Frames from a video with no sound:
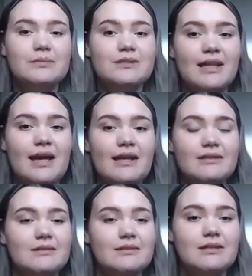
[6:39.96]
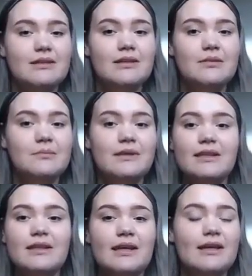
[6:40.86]
to then
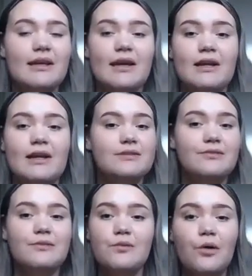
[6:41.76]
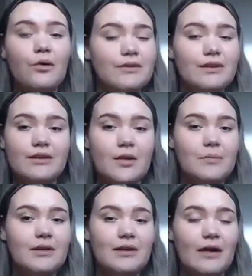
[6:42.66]
being like in a different role in the club
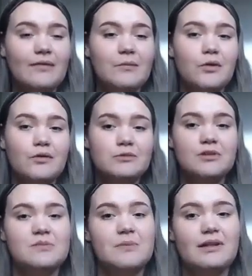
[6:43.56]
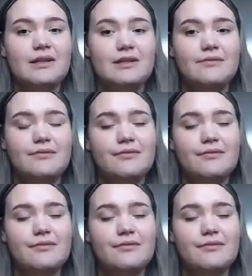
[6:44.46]
and having more responsibility?